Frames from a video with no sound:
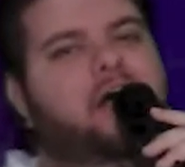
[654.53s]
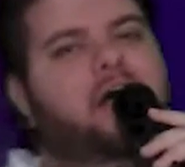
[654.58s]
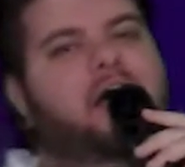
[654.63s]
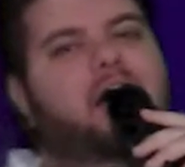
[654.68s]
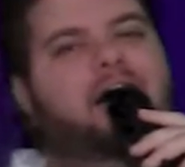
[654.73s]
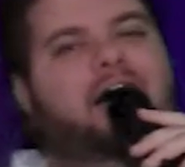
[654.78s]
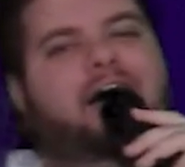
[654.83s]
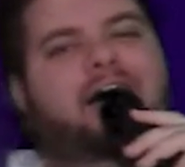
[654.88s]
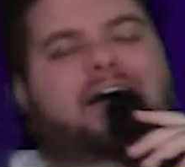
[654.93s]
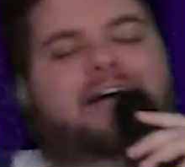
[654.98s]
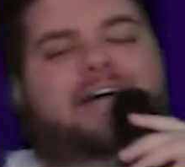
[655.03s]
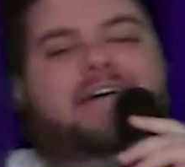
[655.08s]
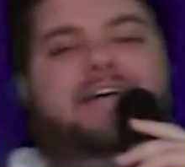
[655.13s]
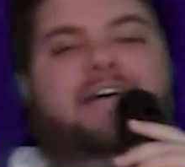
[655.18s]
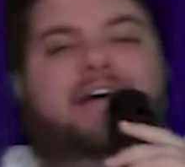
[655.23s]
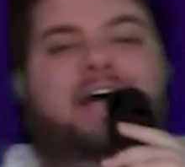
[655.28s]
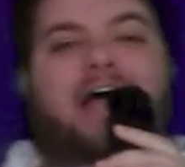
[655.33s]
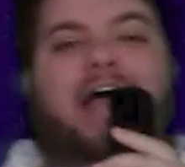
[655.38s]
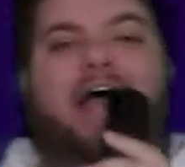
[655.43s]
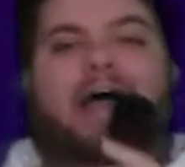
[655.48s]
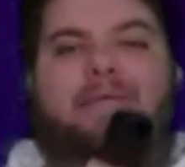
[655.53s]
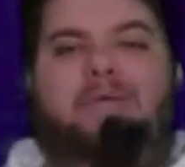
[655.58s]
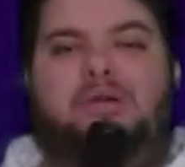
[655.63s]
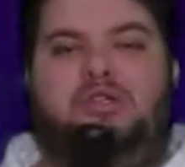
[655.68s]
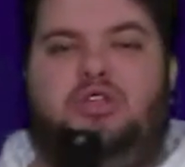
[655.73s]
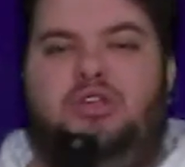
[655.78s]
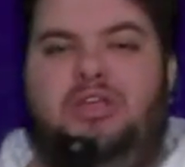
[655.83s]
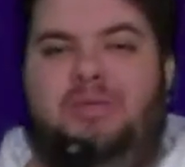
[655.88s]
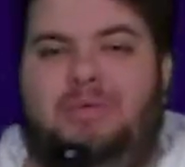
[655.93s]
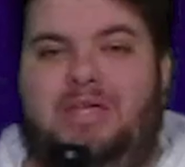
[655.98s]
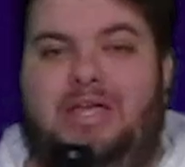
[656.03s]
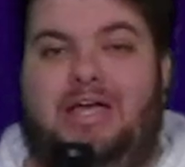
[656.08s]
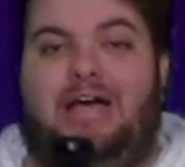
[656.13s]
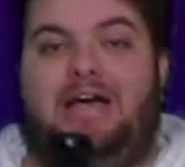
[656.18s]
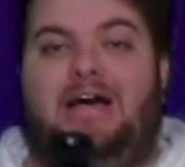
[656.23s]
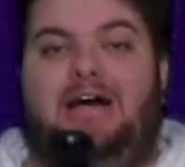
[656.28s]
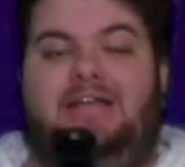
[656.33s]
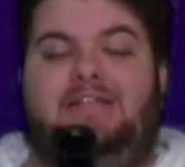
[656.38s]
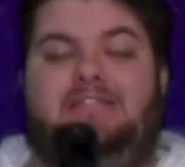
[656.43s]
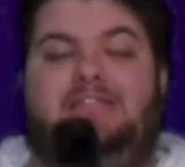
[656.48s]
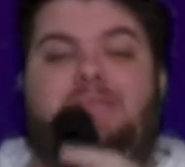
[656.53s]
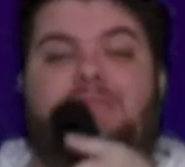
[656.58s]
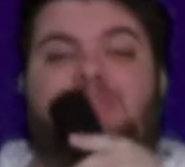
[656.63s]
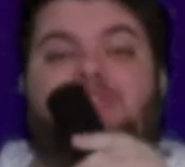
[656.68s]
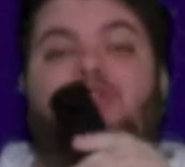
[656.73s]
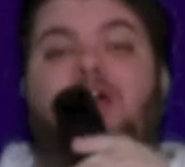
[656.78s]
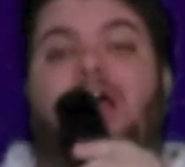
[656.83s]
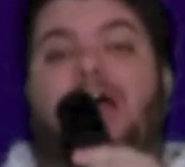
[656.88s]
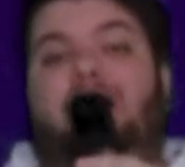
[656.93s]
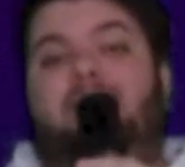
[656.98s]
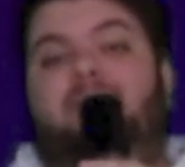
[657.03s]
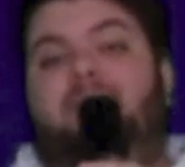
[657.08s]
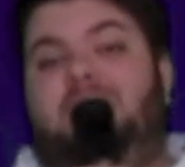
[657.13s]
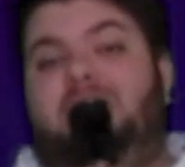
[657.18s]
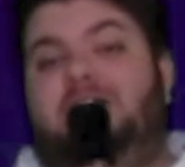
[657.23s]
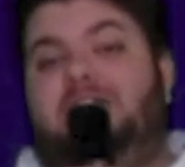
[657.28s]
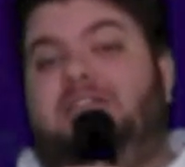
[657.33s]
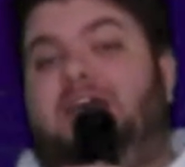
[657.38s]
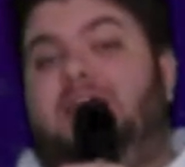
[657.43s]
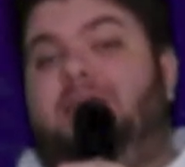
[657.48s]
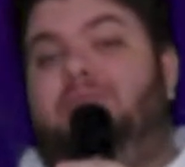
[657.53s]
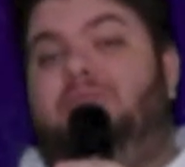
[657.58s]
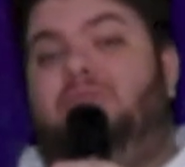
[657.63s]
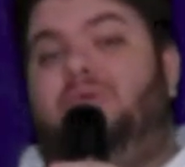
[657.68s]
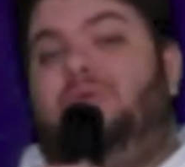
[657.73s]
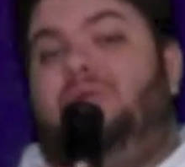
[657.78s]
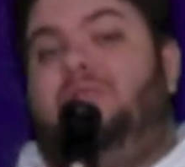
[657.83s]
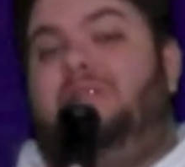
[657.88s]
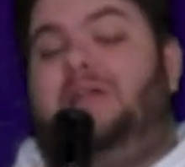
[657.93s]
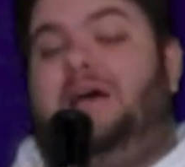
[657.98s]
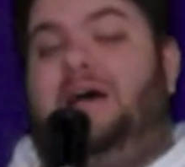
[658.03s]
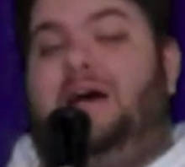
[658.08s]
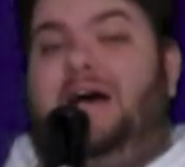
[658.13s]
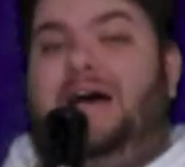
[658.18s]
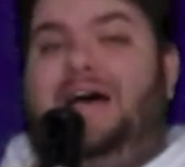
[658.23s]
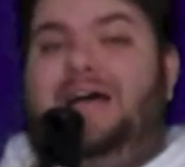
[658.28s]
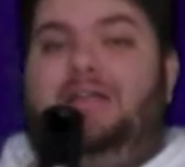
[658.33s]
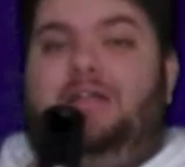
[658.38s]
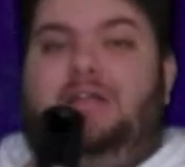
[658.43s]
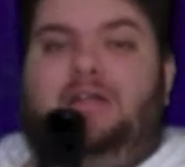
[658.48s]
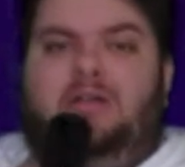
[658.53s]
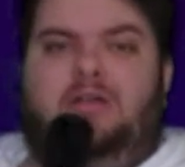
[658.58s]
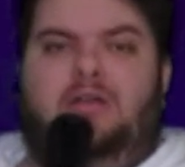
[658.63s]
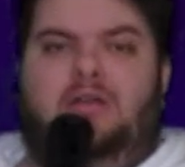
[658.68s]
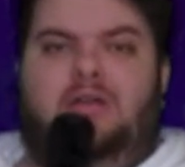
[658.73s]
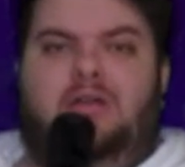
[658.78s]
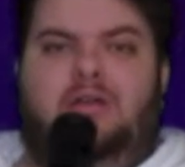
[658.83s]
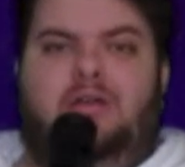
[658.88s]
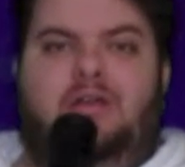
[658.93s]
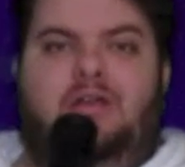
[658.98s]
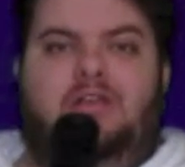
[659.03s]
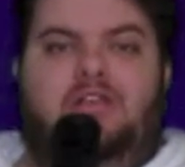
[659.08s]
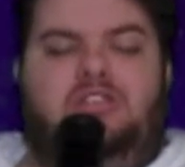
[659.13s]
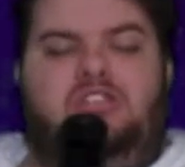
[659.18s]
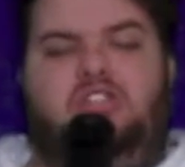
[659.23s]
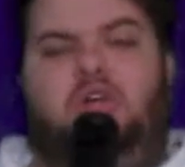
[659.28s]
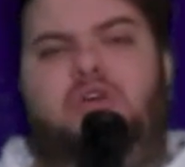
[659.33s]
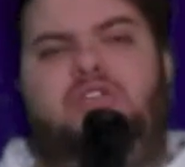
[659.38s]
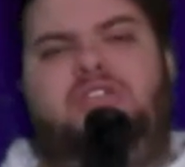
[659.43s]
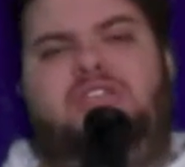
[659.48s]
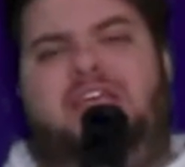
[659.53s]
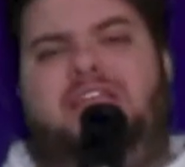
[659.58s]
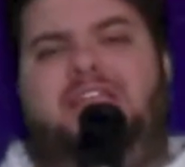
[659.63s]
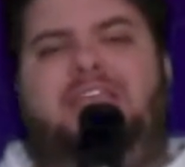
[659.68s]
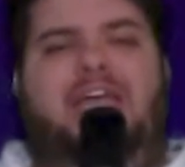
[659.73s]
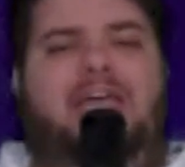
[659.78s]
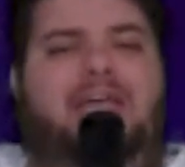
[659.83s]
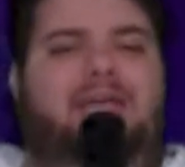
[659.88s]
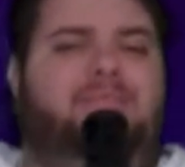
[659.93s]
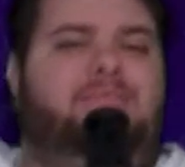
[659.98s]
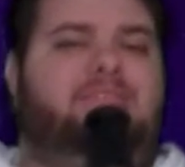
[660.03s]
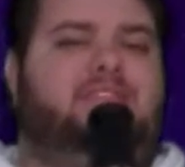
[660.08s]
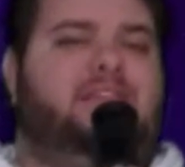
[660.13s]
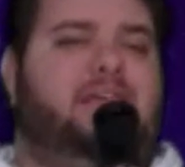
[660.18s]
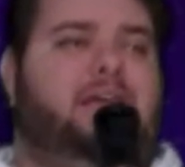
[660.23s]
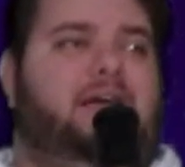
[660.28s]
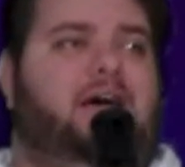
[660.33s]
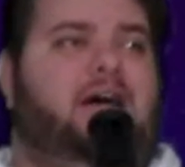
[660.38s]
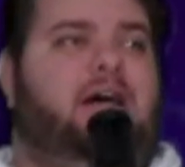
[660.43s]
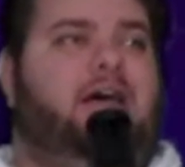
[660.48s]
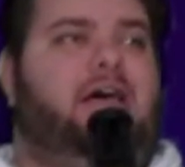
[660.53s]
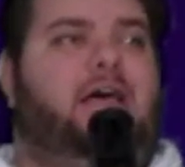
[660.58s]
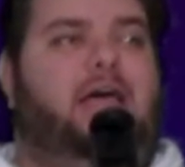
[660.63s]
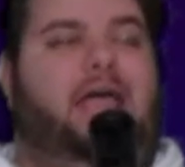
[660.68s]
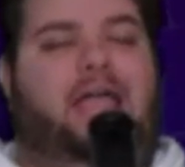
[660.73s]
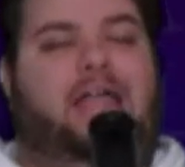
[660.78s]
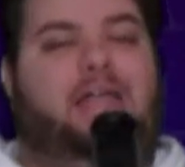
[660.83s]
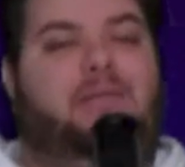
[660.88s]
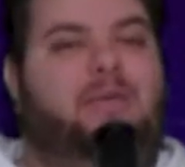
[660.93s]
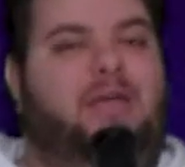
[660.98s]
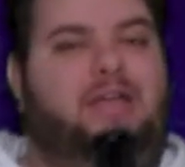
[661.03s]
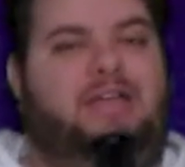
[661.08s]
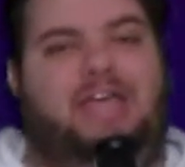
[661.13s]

how about you give me a subscribe, because I'm doing Souls-like games, anime